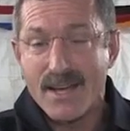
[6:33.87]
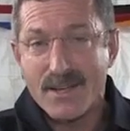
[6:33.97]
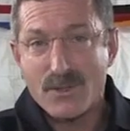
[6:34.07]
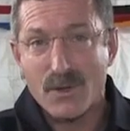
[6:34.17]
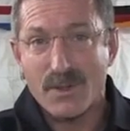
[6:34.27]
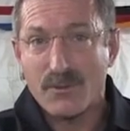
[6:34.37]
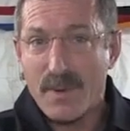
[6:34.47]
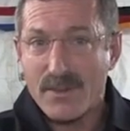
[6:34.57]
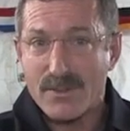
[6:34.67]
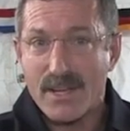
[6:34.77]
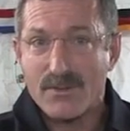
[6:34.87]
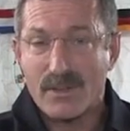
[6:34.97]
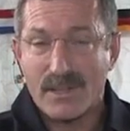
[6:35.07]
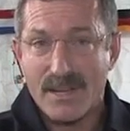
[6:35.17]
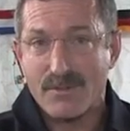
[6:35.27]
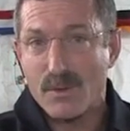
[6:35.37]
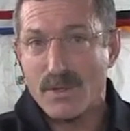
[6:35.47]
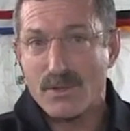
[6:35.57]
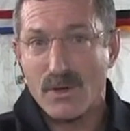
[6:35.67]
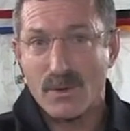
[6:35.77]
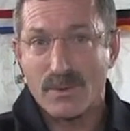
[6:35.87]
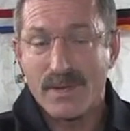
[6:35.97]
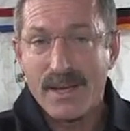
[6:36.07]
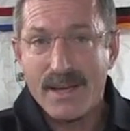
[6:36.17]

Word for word: So the space station, left to its own,